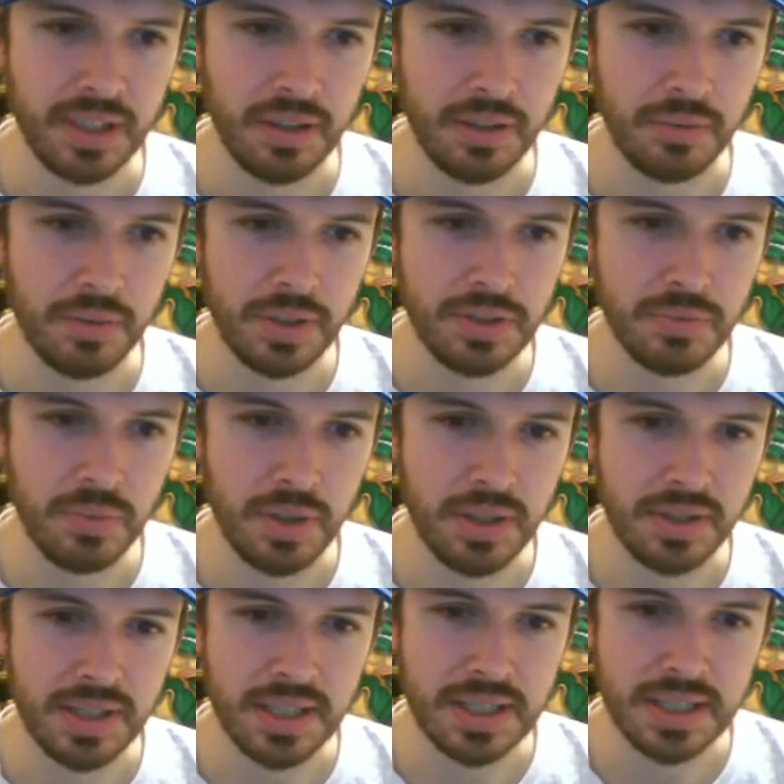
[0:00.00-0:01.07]
Alright, which one
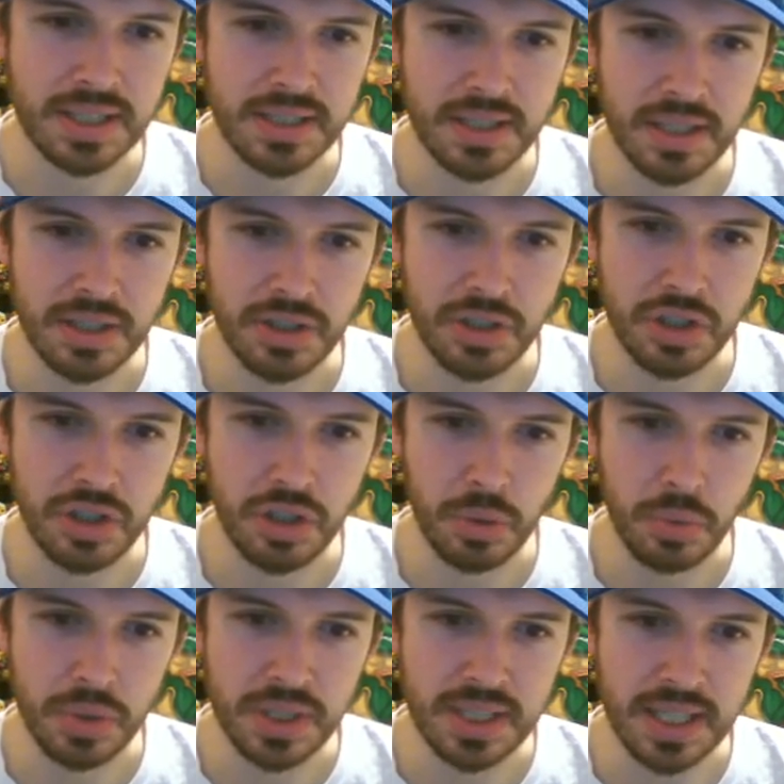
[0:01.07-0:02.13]
of these is the
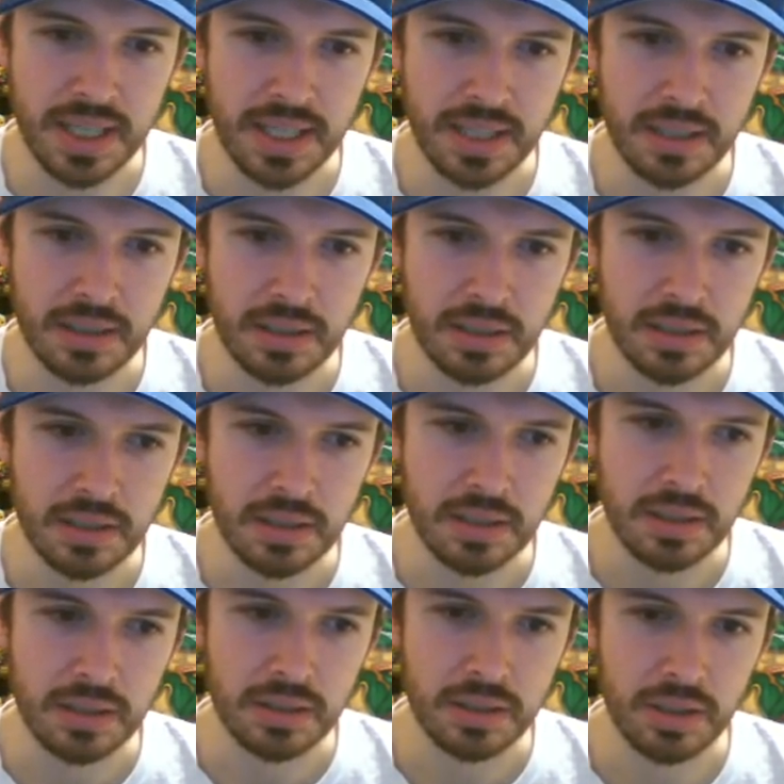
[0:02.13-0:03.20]
juicy
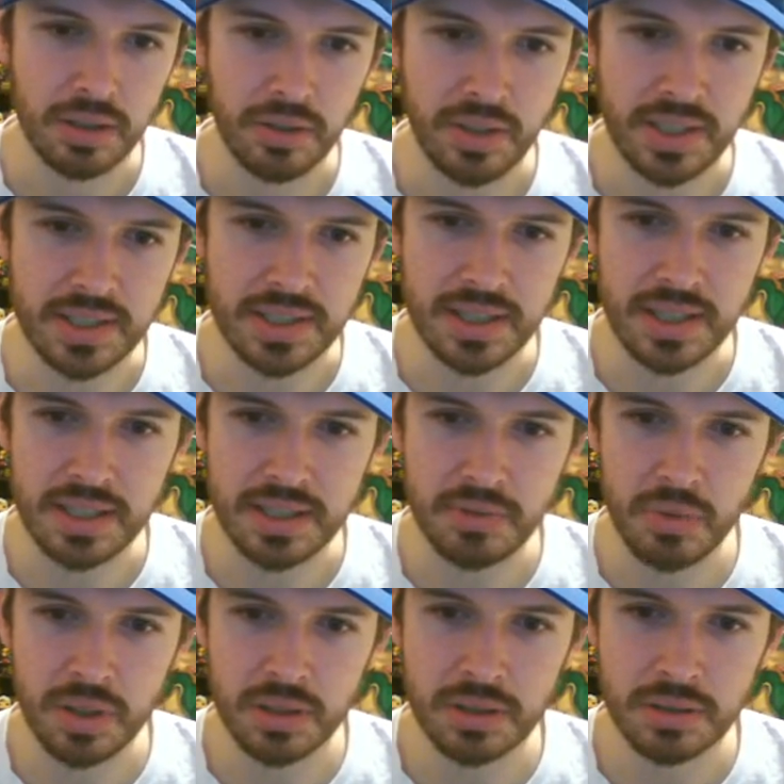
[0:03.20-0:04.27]
curry? Is it this
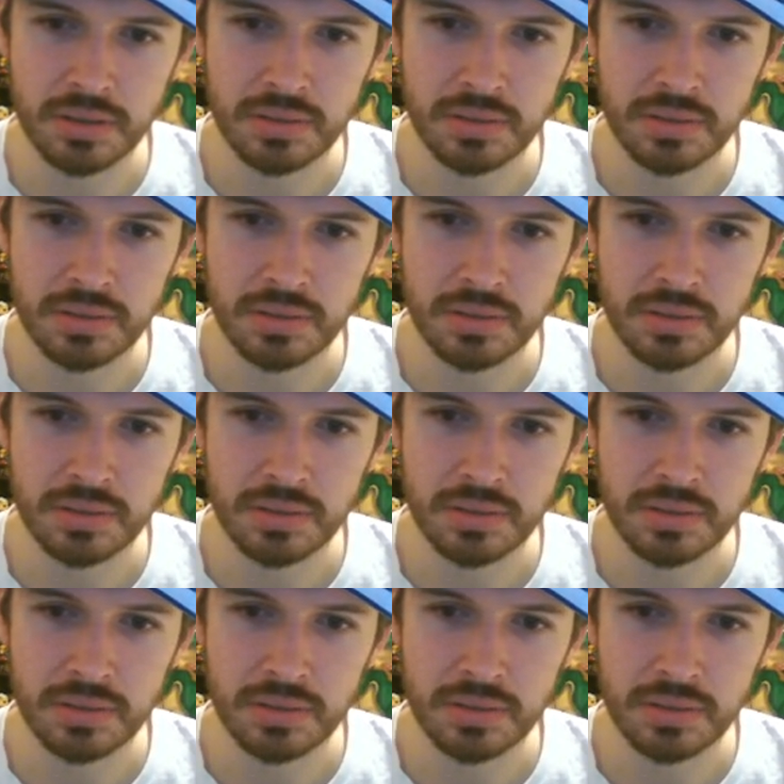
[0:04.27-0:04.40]
one?